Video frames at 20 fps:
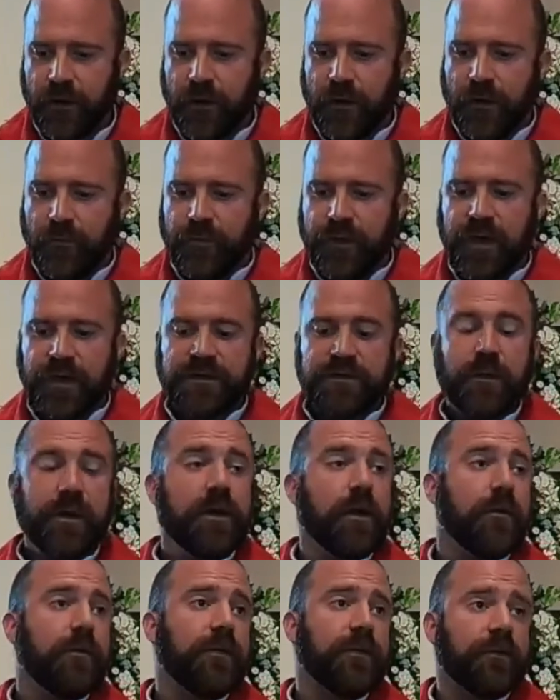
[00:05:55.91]
But as we
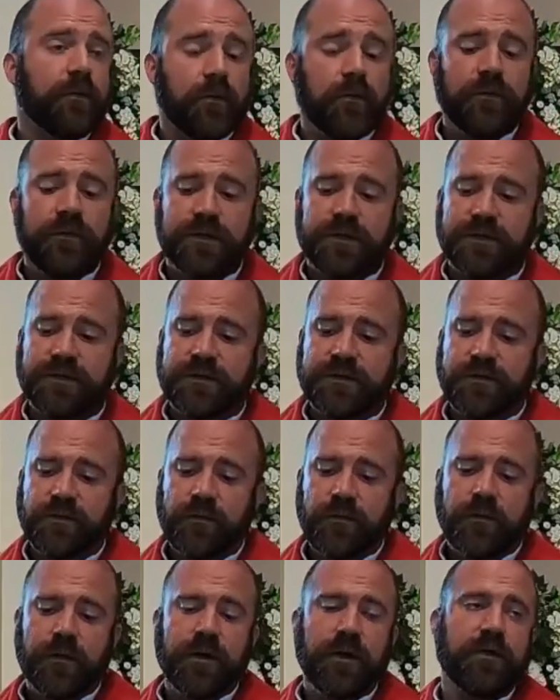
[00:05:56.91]
go through this
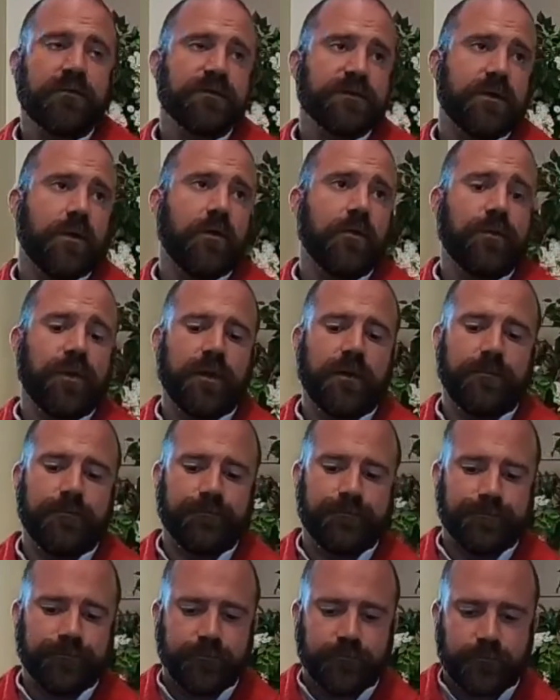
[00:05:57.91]
story of Tobit,
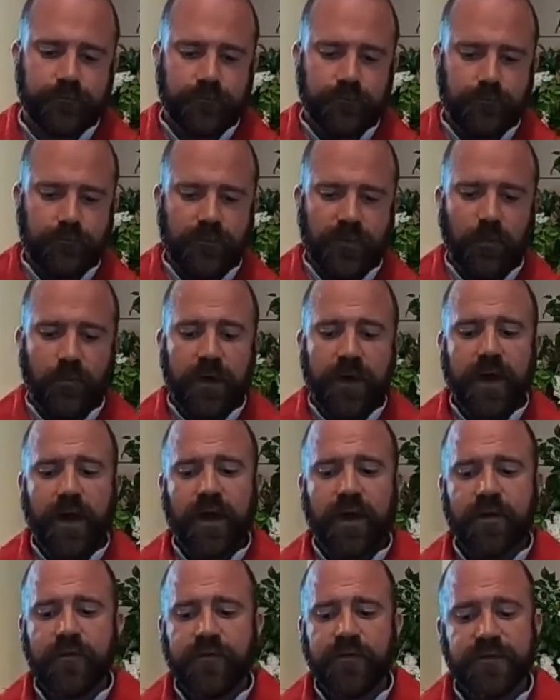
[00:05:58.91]
we
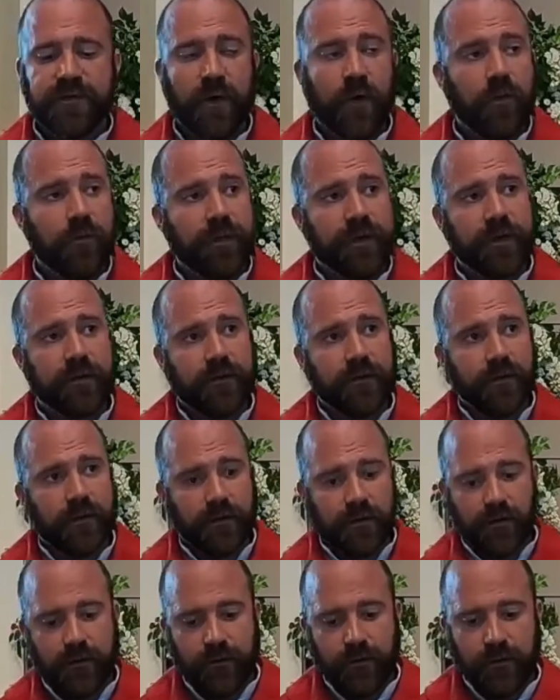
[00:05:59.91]
have Tobit,
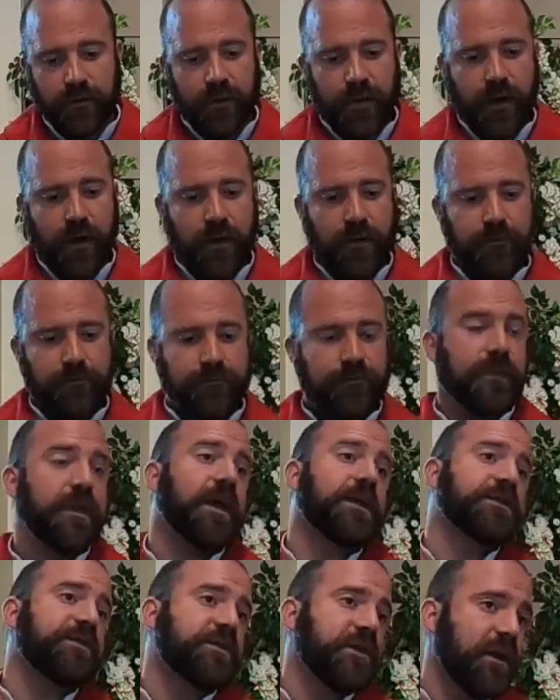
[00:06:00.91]

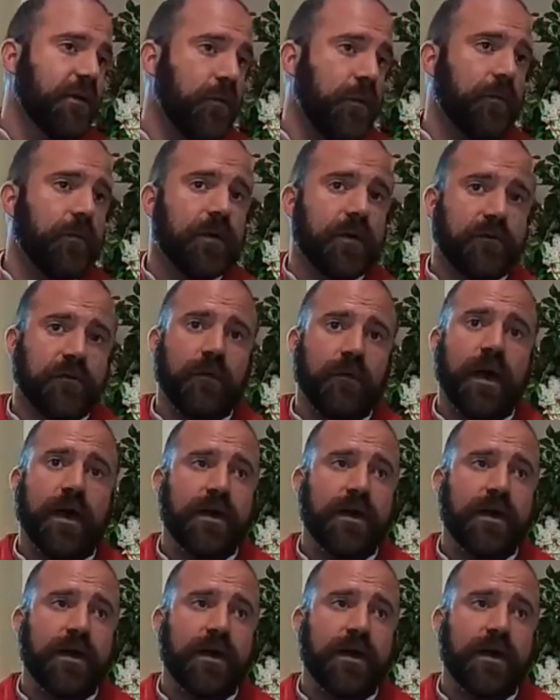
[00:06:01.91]
yesterday we would have read it, but